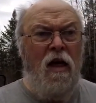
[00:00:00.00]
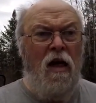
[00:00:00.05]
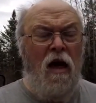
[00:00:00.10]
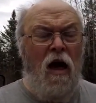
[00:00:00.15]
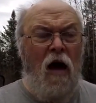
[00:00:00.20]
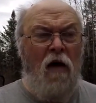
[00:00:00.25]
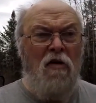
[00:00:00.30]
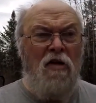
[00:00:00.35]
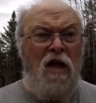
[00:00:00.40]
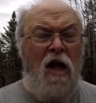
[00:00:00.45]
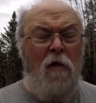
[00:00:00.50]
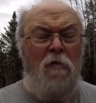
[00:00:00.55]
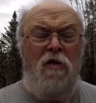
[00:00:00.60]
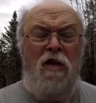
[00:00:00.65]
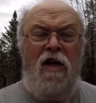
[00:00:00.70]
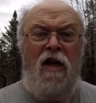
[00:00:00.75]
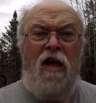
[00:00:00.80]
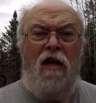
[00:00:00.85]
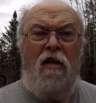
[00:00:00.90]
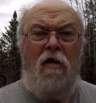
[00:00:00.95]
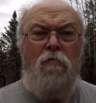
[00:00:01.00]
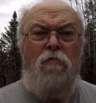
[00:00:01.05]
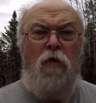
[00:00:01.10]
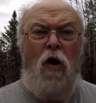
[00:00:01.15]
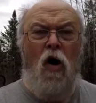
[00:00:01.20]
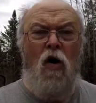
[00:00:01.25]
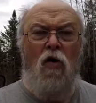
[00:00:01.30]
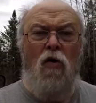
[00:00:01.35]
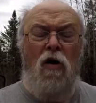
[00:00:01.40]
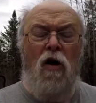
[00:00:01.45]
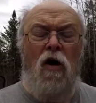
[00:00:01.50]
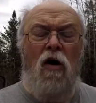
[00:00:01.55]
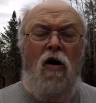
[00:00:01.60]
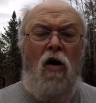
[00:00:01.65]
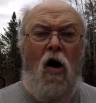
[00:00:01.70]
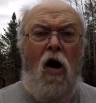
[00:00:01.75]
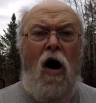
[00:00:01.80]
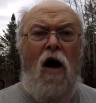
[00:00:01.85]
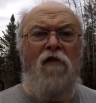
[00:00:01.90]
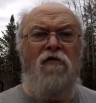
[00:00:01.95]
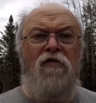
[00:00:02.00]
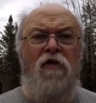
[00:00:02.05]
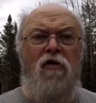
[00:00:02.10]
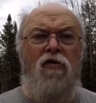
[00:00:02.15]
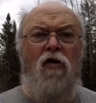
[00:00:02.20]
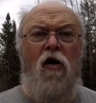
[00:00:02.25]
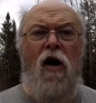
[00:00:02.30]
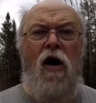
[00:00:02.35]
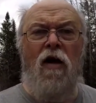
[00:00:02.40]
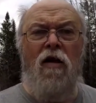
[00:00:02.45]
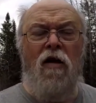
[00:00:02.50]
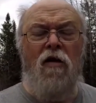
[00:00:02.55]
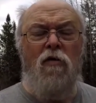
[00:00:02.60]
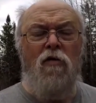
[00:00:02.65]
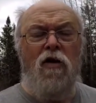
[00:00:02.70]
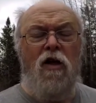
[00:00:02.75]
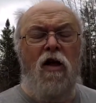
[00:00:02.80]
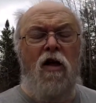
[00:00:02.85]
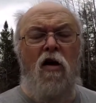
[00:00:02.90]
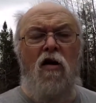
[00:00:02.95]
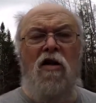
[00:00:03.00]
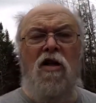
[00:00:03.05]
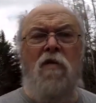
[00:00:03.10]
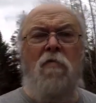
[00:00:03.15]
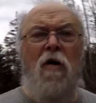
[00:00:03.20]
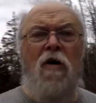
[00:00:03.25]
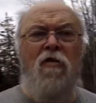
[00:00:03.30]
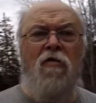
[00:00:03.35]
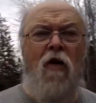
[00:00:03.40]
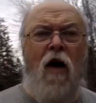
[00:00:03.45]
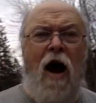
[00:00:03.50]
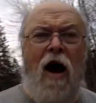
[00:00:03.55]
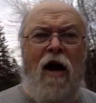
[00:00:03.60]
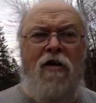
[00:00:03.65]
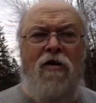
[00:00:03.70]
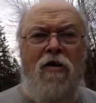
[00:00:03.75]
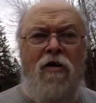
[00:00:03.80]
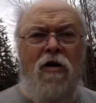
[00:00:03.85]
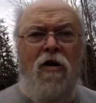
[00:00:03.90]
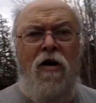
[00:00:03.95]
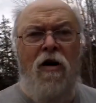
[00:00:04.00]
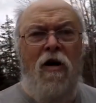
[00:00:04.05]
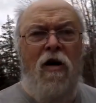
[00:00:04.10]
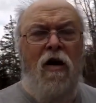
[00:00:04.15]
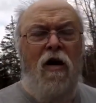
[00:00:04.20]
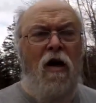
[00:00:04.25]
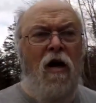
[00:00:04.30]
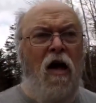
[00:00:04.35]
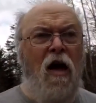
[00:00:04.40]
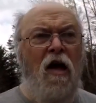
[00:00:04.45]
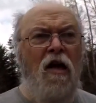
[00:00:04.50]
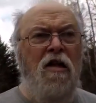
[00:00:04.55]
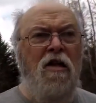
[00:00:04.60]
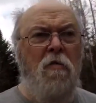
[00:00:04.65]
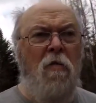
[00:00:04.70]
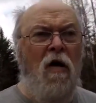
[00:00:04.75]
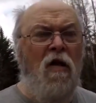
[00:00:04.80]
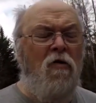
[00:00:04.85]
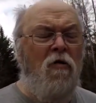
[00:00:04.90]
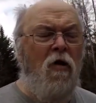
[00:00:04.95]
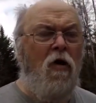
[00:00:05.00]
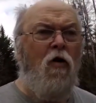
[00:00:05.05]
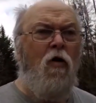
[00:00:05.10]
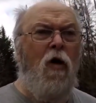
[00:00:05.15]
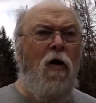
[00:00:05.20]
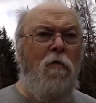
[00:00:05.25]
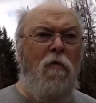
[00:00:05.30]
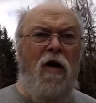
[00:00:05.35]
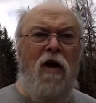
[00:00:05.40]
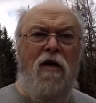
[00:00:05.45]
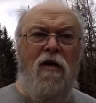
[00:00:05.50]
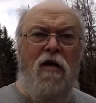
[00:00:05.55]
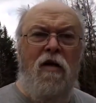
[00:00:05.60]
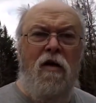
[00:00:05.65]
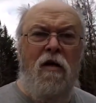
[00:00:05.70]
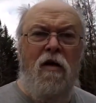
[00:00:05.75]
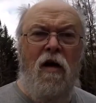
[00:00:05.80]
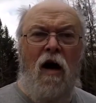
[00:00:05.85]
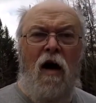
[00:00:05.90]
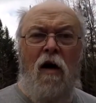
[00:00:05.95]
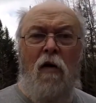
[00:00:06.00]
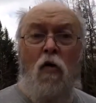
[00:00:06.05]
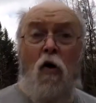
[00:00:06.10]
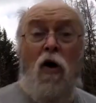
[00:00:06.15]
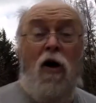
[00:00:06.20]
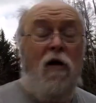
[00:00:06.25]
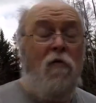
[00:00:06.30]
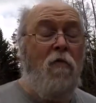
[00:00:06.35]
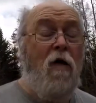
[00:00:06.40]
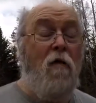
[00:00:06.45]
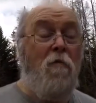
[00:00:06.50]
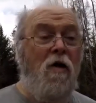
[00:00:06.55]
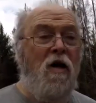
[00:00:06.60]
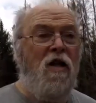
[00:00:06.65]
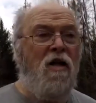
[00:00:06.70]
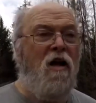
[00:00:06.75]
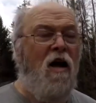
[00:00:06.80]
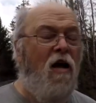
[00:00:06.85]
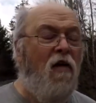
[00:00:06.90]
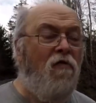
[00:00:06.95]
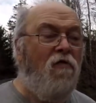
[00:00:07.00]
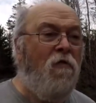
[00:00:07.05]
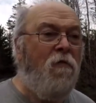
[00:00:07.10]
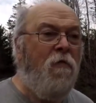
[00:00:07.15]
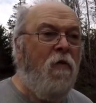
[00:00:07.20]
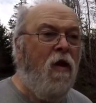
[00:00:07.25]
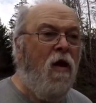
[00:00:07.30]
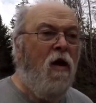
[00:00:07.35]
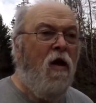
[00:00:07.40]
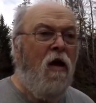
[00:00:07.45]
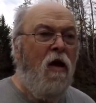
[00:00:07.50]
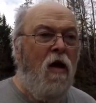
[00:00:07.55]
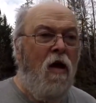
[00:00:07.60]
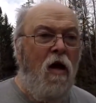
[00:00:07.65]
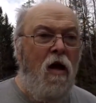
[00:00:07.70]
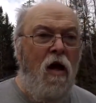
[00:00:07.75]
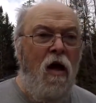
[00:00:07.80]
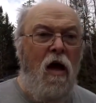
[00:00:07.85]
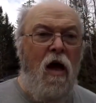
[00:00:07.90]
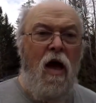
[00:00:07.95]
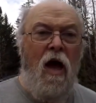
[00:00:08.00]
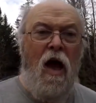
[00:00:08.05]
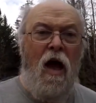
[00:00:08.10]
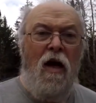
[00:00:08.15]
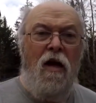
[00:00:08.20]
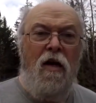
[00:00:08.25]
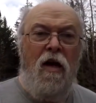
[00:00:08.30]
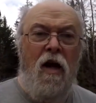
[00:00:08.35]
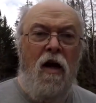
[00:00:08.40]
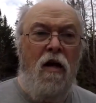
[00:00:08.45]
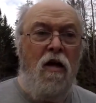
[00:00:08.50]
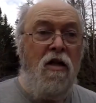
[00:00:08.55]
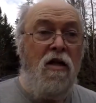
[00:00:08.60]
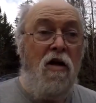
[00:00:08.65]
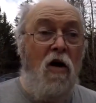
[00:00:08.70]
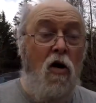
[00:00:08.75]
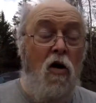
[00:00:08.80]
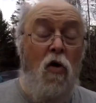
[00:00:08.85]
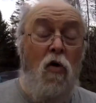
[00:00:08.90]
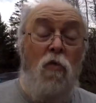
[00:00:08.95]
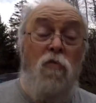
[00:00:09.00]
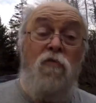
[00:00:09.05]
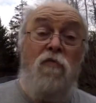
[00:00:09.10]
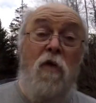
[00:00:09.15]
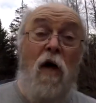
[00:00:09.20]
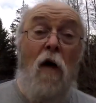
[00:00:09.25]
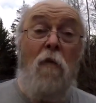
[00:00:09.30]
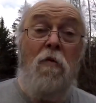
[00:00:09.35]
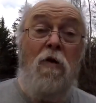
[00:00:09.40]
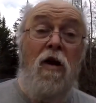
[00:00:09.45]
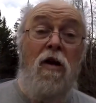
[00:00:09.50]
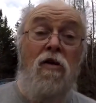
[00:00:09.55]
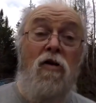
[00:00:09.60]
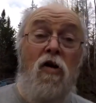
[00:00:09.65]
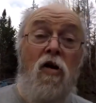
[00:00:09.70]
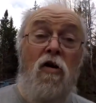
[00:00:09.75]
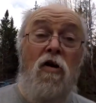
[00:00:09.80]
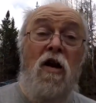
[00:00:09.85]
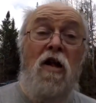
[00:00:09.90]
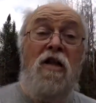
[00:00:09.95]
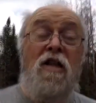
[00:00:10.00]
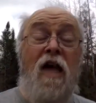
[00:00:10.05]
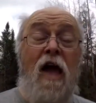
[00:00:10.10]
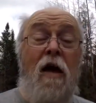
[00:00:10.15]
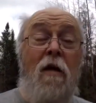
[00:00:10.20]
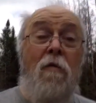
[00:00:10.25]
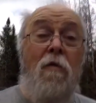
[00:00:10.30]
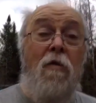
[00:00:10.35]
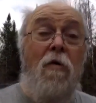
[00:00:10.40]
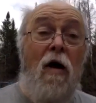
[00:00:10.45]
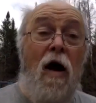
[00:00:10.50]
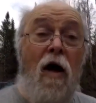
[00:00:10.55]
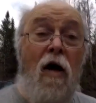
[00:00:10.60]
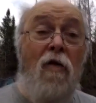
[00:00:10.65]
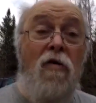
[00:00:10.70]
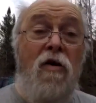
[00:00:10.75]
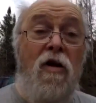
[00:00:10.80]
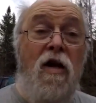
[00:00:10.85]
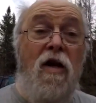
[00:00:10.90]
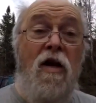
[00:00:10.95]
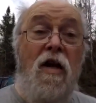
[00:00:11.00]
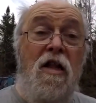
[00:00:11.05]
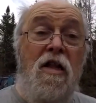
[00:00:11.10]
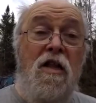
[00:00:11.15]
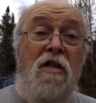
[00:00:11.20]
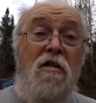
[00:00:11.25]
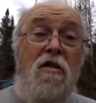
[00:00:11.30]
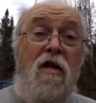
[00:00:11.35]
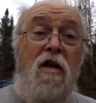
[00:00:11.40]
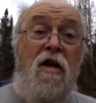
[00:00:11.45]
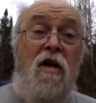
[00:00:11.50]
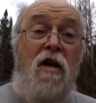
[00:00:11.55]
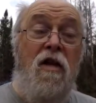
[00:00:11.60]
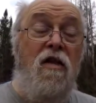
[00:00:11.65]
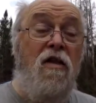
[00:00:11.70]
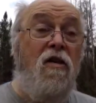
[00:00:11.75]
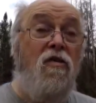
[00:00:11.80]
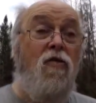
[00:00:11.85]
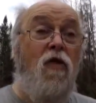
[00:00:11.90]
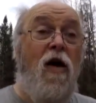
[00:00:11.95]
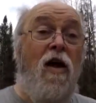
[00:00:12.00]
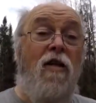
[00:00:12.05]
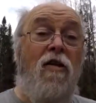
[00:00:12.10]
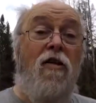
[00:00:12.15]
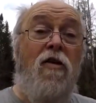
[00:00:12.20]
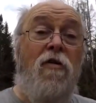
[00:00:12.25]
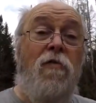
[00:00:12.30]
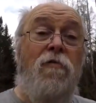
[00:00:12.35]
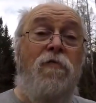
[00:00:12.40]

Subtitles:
was able to get the boat off the trailer with the use of my tractor and some other equipment, working by myself. And so I'm going to turn this camera around, and this is the trailer.